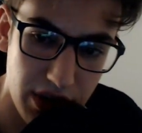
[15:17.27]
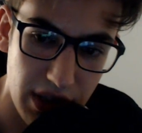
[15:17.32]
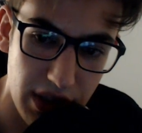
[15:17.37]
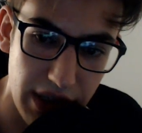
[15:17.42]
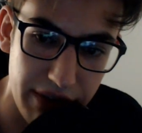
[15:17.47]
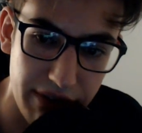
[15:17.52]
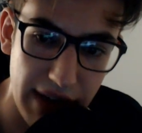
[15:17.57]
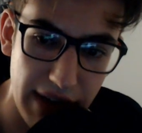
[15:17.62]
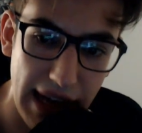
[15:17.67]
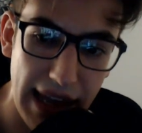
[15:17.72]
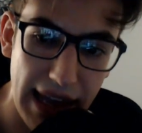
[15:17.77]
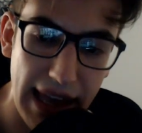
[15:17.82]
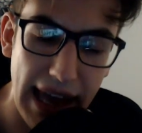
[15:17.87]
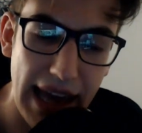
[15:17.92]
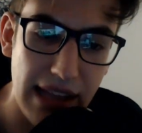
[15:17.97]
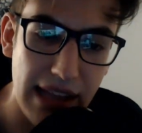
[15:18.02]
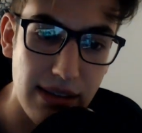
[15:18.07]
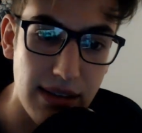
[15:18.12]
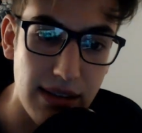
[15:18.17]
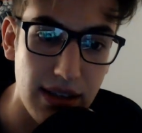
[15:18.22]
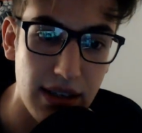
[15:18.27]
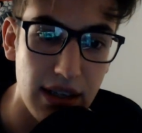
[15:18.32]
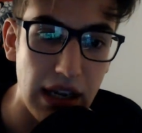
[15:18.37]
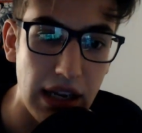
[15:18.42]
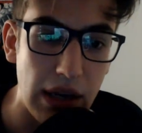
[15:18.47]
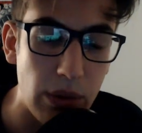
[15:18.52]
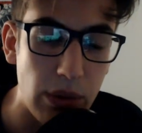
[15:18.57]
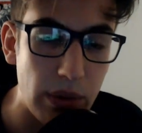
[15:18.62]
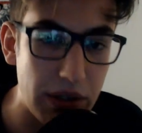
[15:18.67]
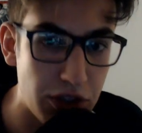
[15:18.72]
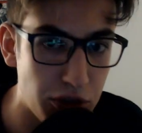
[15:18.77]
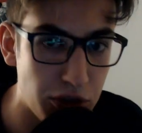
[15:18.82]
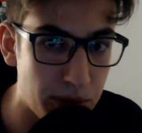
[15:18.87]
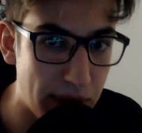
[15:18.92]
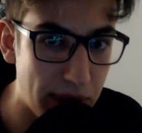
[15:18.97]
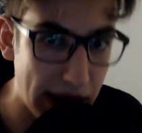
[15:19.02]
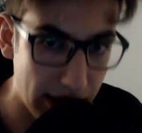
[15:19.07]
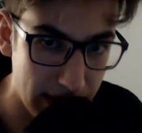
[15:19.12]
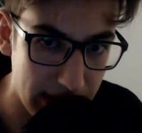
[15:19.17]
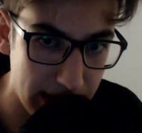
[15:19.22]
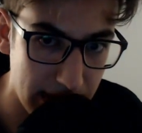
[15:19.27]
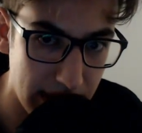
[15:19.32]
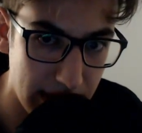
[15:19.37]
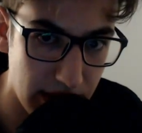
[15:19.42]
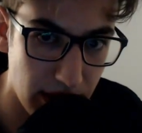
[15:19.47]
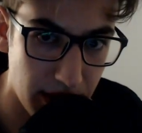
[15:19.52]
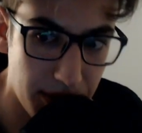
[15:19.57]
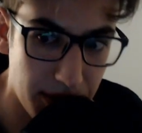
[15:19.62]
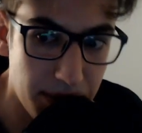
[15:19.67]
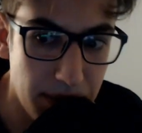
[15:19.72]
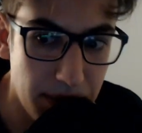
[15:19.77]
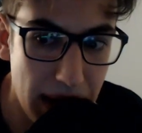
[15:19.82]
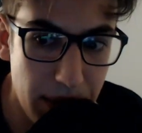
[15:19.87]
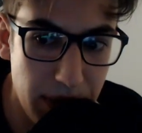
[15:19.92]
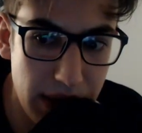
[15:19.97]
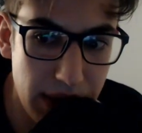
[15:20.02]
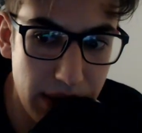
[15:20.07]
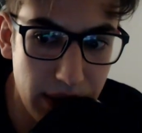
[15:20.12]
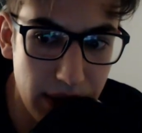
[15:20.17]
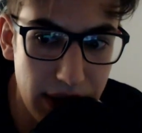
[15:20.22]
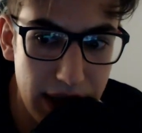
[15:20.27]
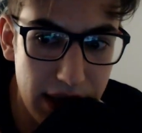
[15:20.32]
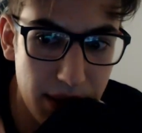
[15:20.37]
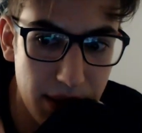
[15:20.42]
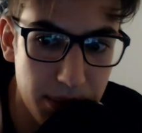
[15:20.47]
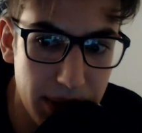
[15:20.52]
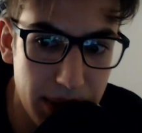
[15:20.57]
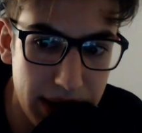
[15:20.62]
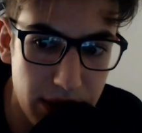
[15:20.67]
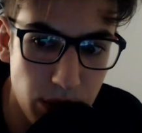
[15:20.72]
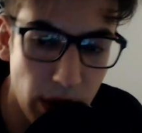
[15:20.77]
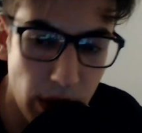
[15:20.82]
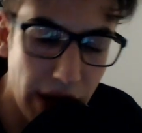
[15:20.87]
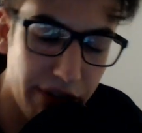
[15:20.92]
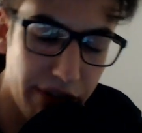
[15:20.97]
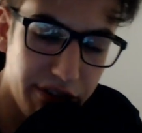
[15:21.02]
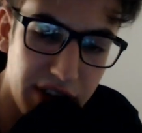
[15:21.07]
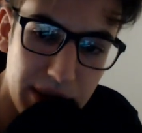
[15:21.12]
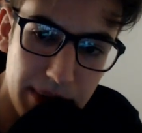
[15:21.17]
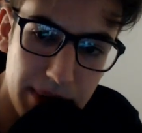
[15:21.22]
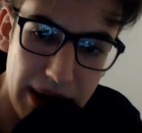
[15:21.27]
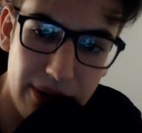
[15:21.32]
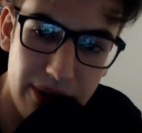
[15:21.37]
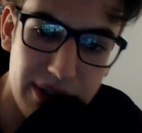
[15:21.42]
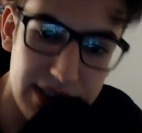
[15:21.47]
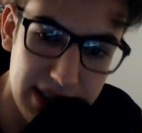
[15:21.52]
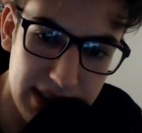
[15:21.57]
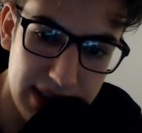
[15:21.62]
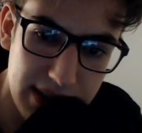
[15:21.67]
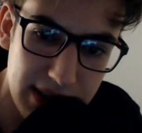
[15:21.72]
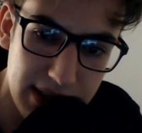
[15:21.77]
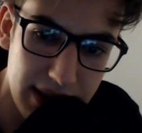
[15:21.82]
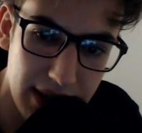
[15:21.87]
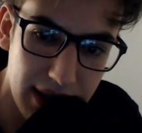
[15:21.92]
if I had rich parents, or maybe a little bit wealthier parents,